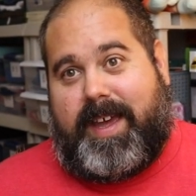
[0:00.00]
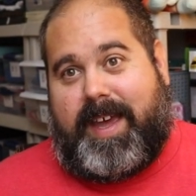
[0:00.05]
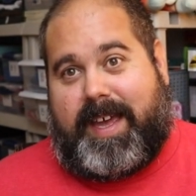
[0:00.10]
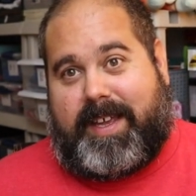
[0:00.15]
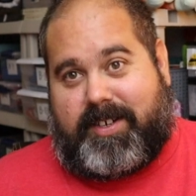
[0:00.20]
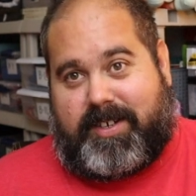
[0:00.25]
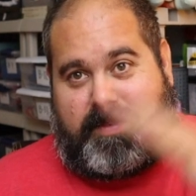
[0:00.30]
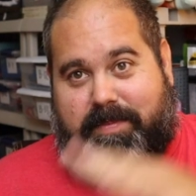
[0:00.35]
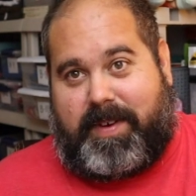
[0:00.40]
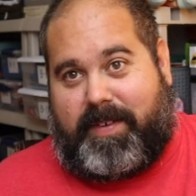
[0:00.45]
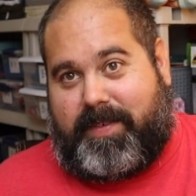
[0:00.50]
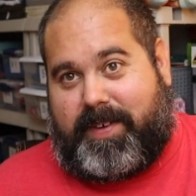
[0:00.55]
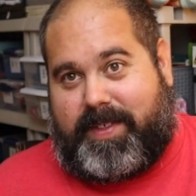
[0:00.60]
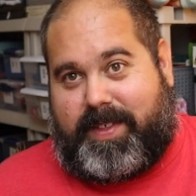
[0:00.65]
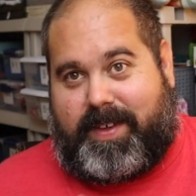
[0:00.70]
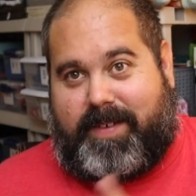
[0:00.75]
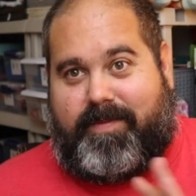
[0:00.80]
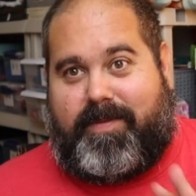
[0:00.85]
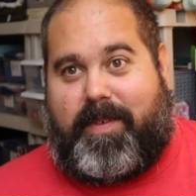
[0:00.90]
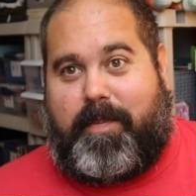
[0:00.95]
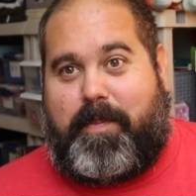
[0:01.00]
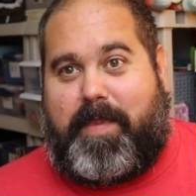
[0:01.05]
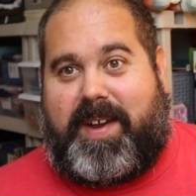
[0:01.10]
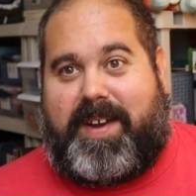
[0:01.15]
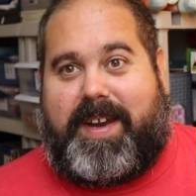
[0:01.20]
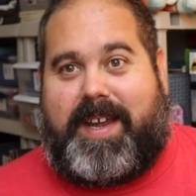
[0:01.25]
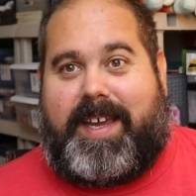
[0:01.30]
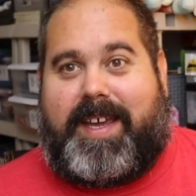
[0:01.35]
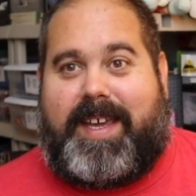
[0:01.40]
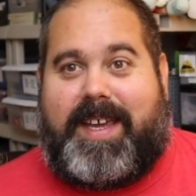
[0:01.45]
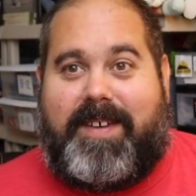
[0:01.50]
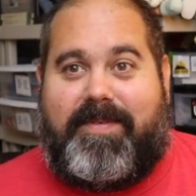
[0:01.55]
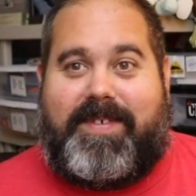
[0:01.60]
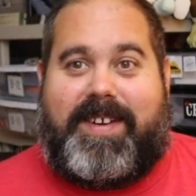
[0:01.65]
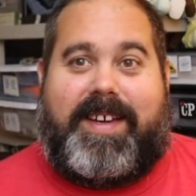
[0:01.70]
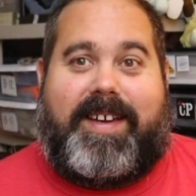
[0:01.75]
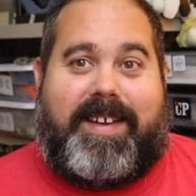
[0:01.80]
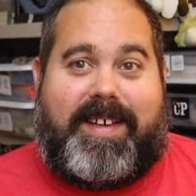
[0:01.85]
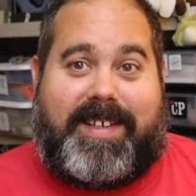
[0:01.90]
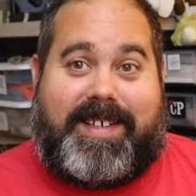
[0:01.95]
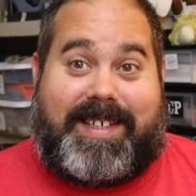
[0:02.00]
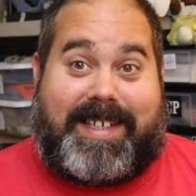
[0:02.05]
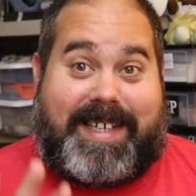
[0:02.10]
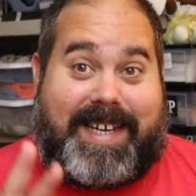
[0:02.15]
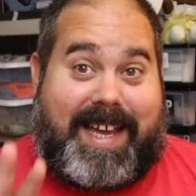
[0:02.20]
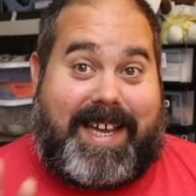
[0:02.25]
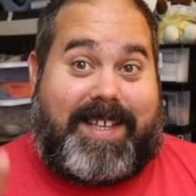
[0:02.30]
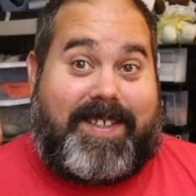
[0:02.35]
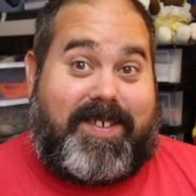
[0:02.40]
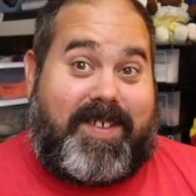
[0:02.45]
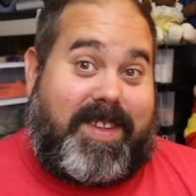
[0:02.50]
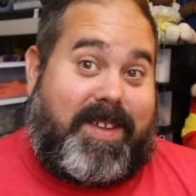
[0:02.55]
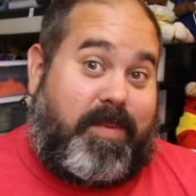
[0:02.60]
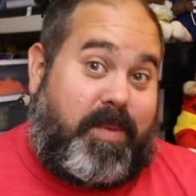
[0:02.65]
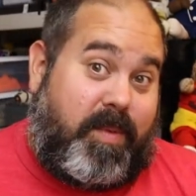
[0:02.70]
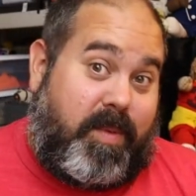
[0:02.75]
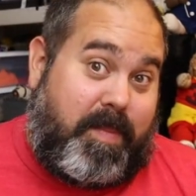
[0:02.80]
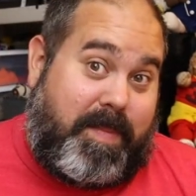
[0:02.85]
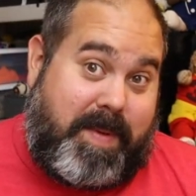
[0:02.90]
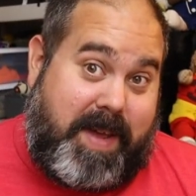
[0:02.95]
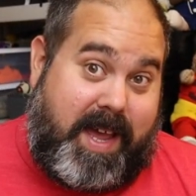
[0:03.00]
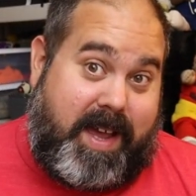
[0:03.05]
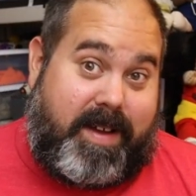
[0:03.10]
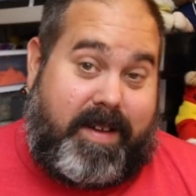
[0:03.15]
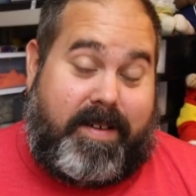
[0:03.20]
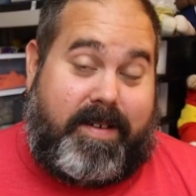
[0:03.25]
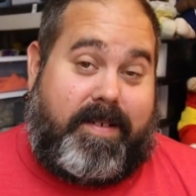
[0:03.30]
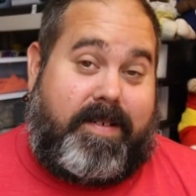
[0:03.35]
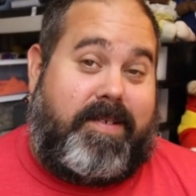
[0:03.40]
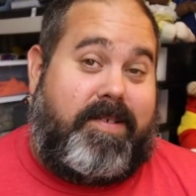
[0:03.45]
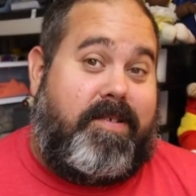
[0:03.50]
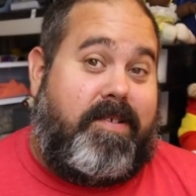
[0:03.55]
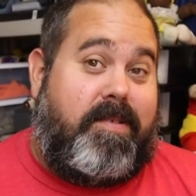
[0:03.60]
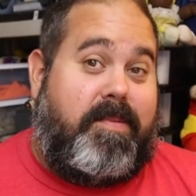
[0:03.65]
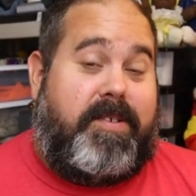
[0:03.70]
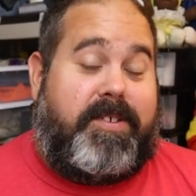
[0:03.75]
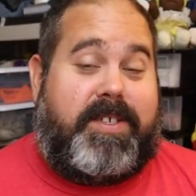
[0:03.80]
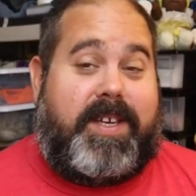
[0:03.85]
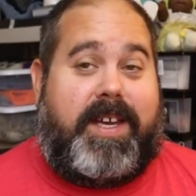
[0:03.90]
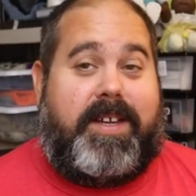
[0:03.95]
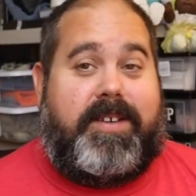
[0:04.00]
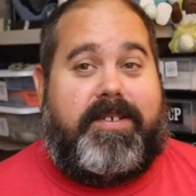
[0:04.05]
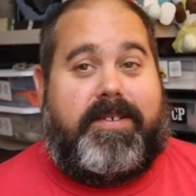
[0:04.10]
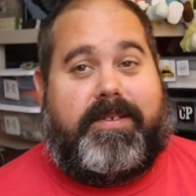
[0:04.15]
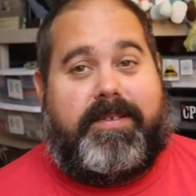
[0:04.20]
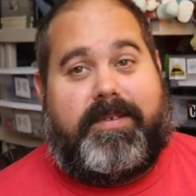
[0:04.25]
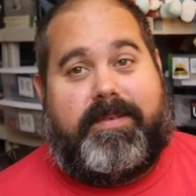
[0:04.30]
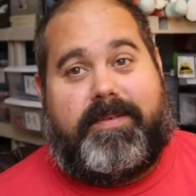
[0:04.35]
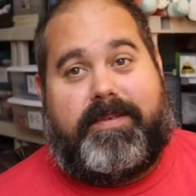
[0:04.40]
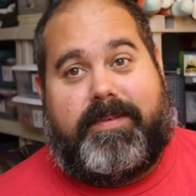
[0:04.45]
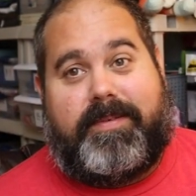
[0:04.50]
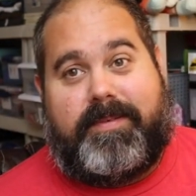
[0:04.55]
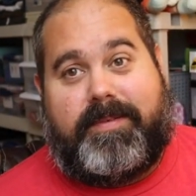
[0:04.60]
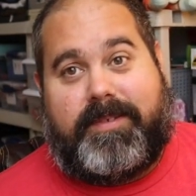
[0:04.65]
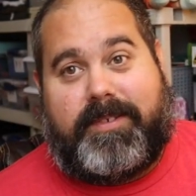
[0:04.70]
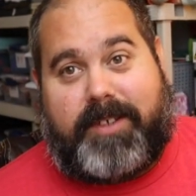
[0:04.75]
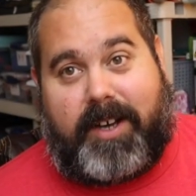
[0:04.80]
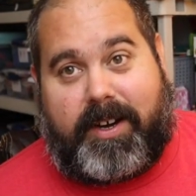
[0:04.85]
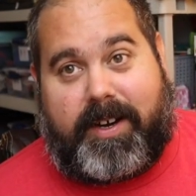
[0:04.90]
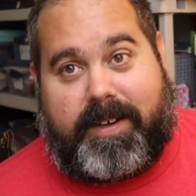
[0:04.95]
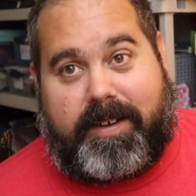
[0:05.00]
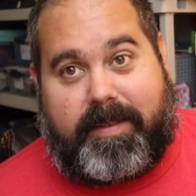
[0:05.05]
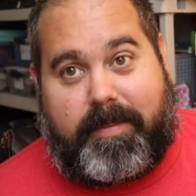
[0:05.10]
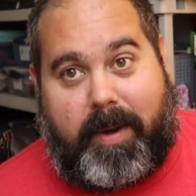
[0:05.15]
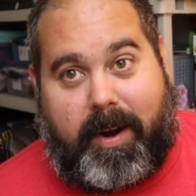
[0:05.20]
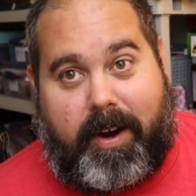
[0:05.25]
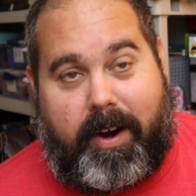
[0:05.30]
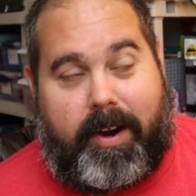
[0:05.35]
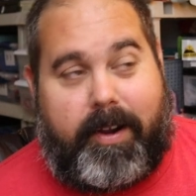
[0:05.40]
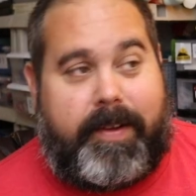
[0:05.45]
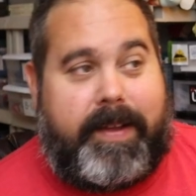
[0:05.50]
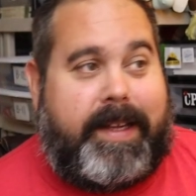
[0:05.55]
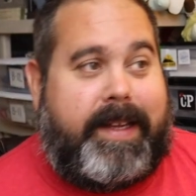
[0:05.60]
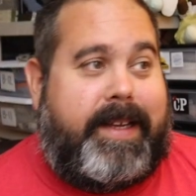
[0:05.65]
and ship everything from Monday evening tonight, so that we're back on our normal schedule starting tomorrow.